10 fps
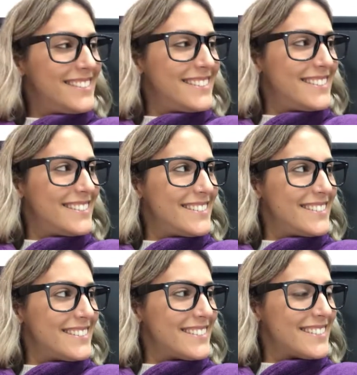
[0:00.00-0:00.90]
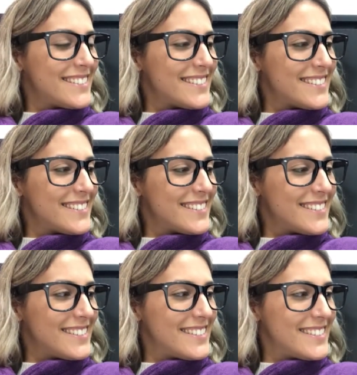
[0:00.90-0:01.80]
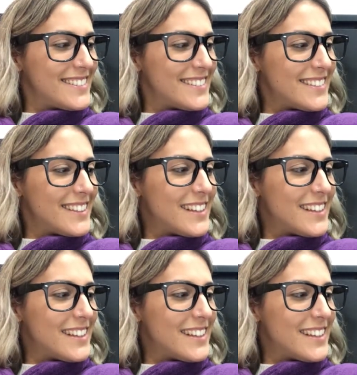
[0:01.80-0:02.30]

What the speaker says: (not speaking)